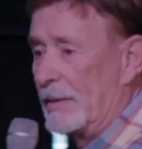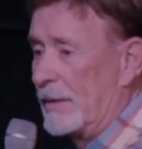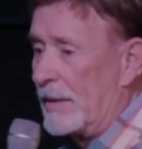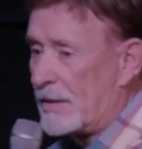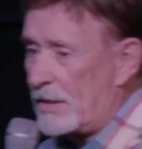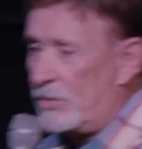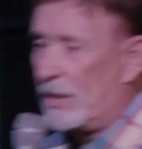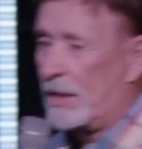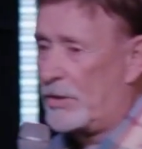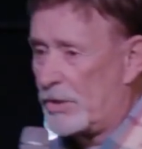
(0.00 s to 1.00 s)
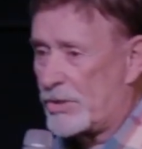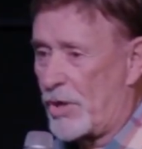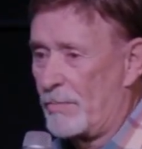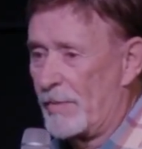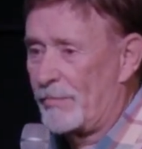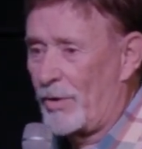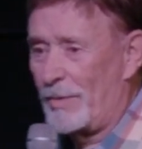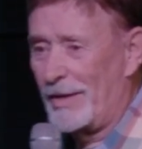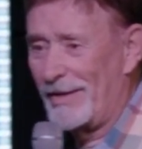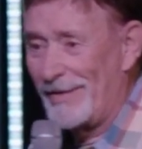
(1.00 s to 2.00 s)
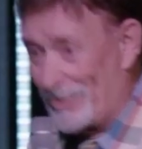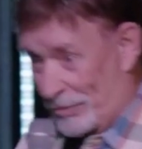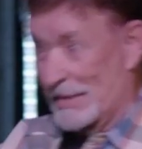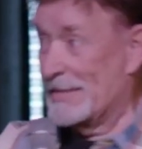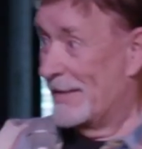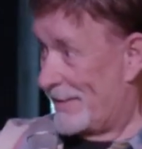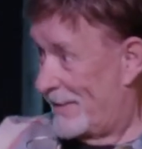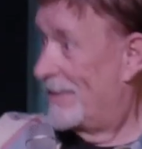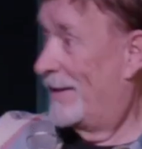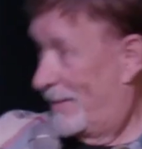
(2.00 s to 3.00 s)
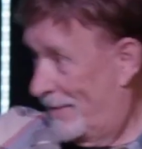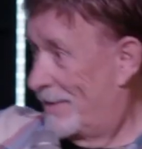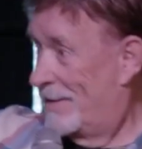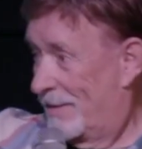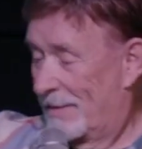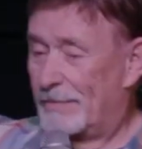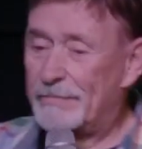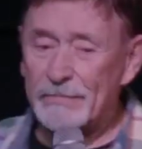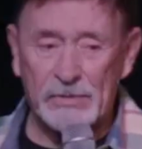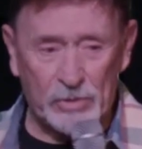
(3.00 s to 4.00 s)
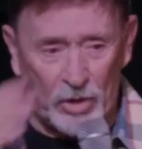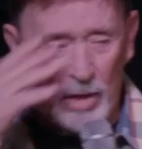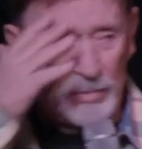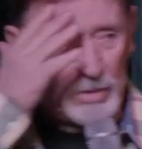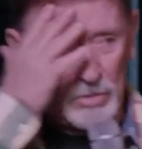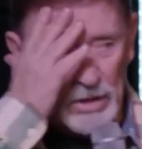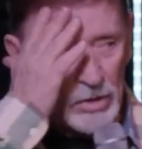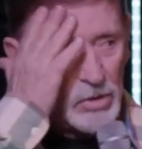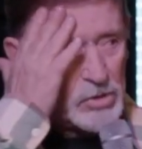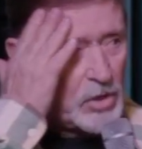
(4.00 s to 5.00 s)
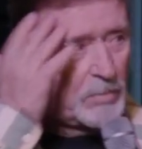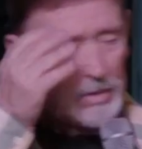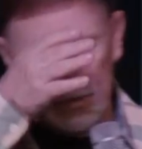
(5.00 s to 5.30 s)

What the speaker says: And he said, you got a good sermon for me? That's what he said. So help me. You got a good sermon?